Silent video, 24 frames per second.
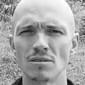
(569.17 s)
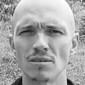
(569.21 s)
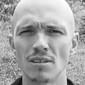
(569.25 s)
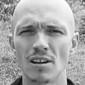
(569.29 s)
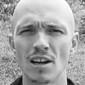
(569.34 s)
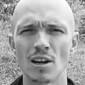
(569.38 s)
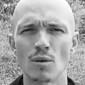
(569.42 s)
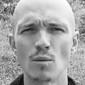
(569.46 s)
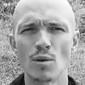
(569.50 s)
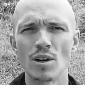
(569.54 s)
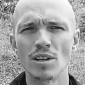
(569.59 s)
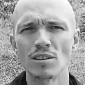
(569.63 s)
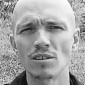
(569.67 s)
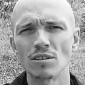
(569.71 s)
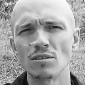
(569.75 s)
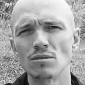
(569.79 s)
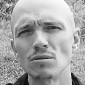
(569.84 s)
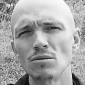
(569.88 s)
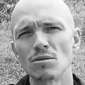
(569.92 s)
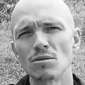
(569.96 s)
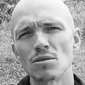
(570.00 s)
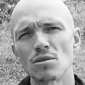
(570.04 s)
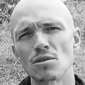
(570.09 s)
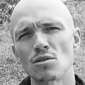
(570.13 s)
I went
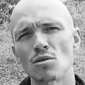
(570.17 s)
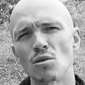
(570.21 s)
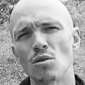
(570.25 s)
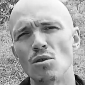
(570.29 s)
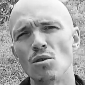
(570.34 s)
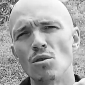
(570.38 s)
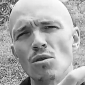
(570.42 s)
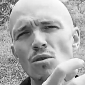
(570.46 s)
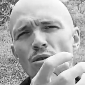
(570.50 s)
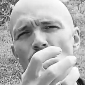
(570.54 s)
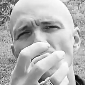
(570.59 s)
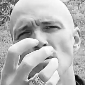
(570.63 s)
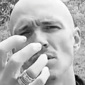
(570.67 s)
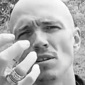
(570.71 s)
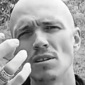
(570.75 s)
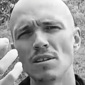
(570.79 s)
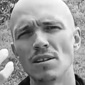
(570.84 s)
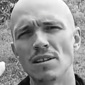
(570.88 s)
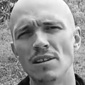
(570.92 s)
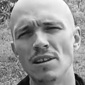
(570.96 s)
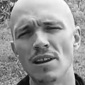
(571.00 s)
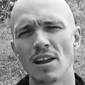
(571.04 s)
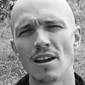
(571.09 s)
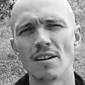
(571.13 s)
into this whole
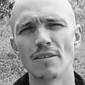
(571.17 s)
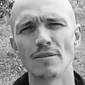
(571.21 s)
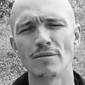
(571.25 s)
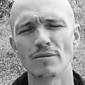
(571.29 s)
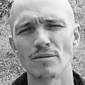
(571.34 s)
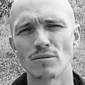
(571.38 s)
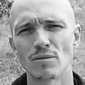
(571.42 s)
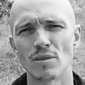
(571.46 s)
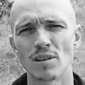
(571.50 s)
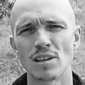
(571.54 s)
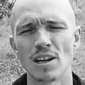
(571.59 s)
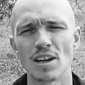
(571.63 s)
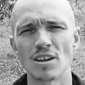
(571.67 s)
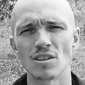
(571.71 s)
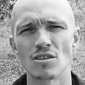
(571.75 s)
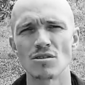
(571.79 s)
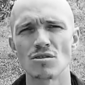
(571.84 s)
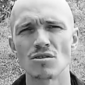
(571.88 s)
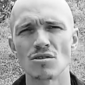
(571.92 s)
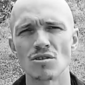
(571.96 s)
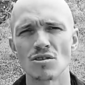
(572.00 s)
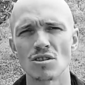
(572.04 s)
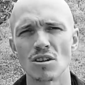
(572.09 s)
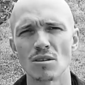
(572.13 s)
love
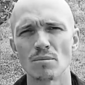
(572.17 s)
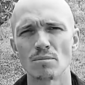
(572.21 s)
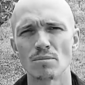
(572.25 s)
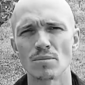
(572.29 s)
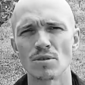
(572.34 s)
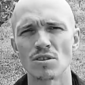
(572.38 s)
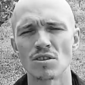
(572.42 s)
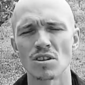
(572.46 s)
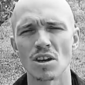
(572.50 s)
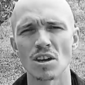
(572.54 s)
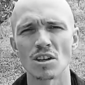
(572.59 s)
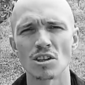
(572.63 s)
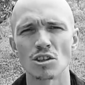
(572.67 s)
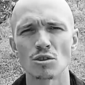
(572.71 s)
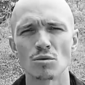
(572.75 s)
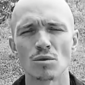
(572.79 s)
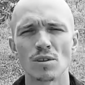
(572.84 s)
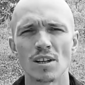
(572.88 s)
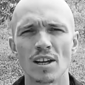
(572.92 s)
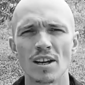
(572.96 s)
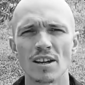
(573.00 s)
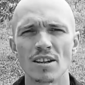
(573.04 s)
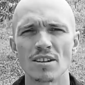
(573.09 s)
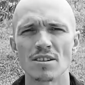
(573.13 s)
relationship,
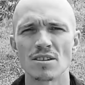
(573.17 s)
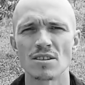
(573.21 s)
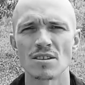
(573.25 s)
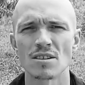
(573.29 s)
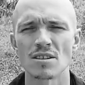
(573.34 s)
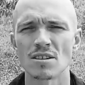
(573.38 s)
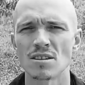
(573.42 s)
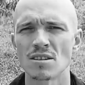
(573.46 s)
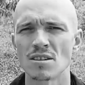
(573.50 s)
sexualized